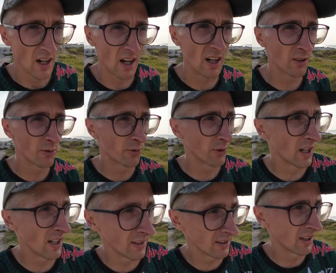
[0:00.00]
I'll
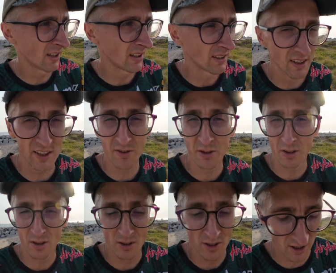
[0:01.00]
end this
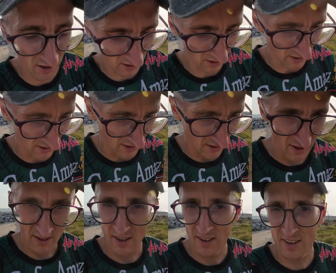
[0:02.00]
video here.
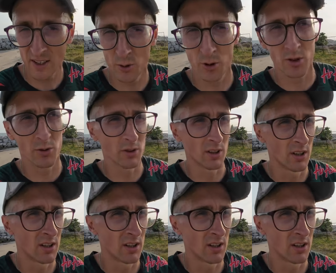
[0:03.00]
See you soon.